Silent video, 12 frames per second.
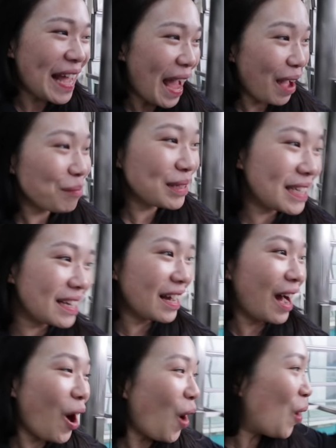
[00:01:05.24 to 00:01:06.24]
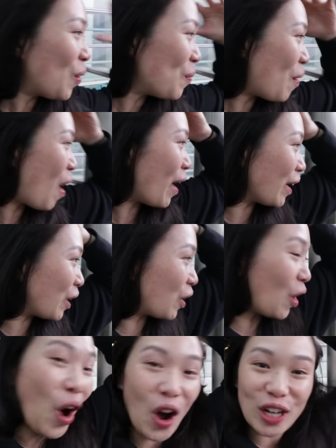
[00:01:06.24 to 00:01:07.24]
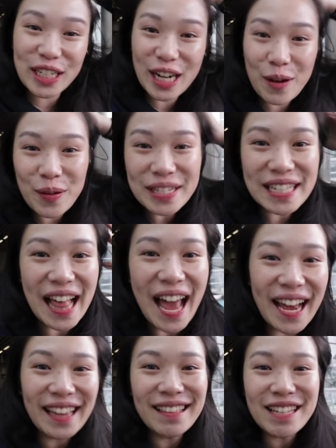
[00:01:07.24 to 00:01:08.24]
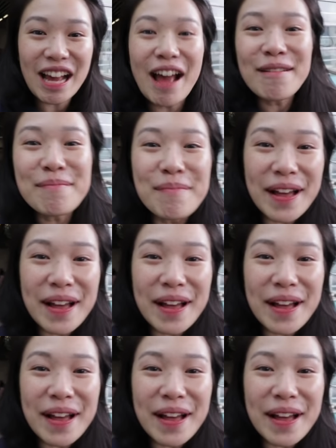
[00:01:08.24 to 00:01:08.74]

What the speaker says: the MTR, oh my gosh, it was like 10